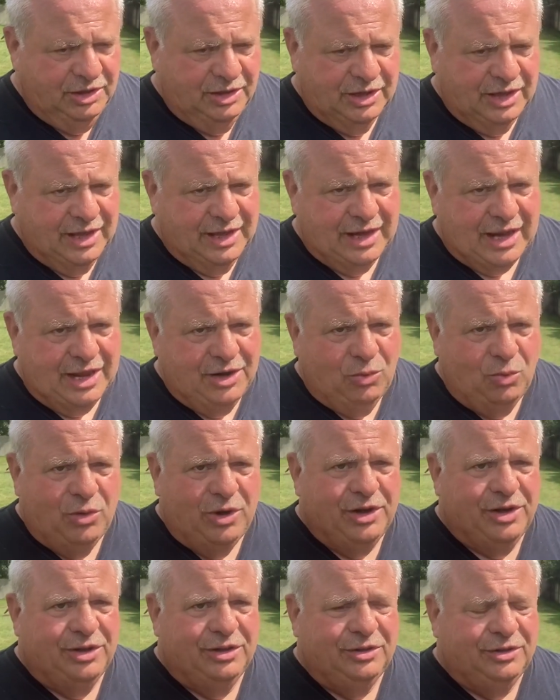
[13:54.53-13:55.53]
And I don't
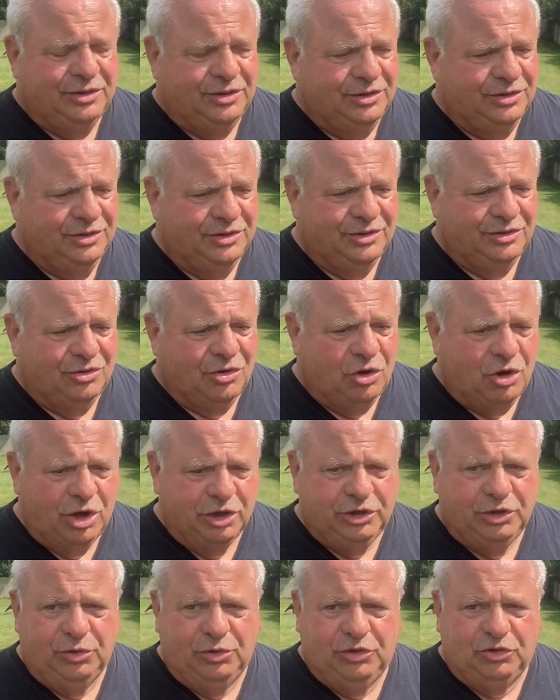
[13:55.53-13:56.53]
want to
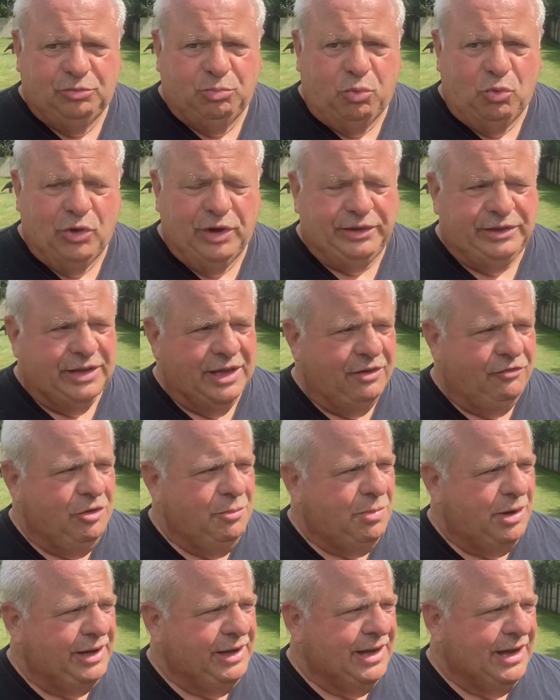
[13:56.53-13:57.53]
argue this point.
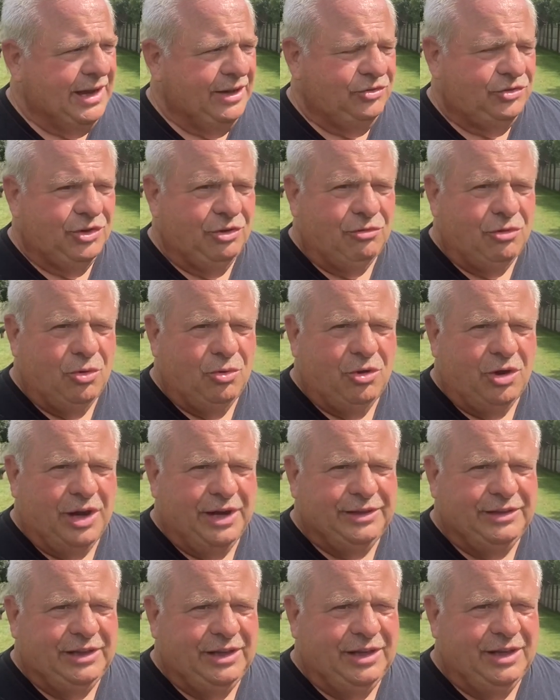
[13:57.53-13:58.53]
Everybody has their own
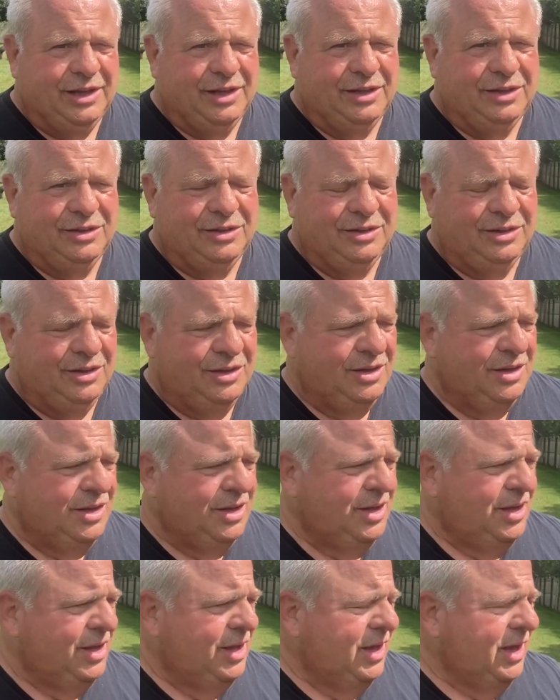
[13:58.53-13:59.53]
idea.
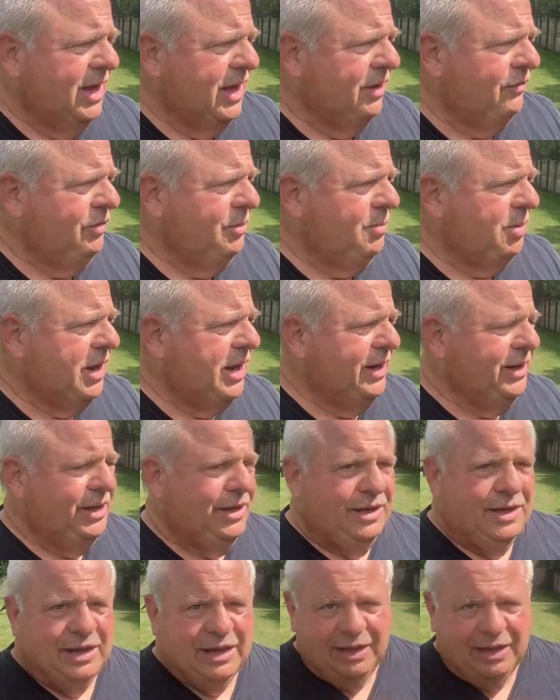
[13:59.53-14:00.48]
Everybody